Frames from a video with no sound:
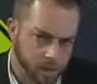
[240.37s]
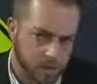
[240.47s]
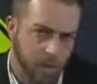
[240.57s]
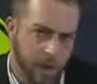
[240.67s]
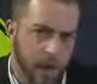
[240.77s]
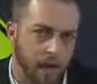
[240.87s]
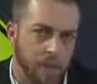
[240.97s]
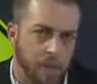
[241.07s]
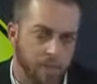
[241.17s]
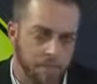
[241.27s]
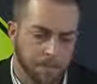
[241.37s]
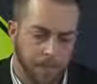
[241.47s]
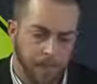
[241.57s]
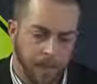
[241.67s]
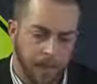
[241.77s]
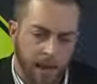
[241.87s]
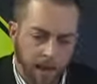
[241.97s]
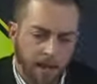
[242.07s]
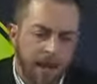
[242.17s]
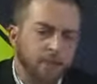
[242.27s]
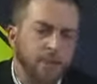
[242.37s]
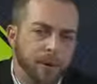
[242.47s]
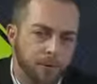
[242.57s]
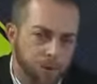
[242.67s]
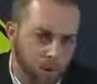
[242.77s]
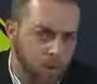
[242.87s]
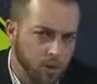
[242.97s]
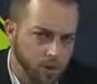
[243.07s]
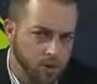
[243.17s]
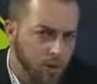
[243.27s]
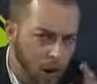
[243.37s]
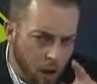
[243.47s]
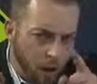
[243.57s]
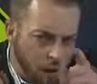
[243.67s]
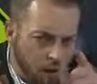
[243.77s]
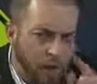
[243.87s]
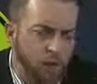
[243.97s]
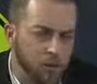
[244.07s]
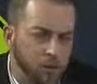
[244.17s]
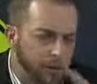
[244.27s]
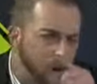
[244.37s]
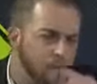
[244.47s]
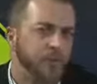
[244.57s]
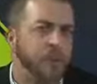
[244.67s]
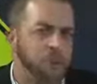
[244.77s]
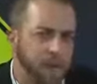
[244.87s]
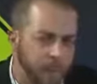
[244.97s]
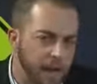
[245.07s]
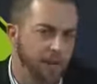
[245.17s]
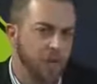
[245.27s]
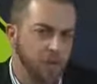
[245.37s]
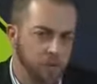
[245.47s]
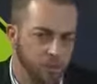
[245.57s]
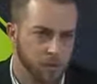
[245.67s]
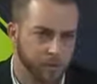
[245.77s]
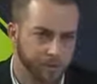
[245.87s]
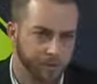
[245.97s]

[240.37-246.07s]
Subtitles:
this, Sky. And to everybody who's heard this story, to all of your fellow students, I hope they realize this too.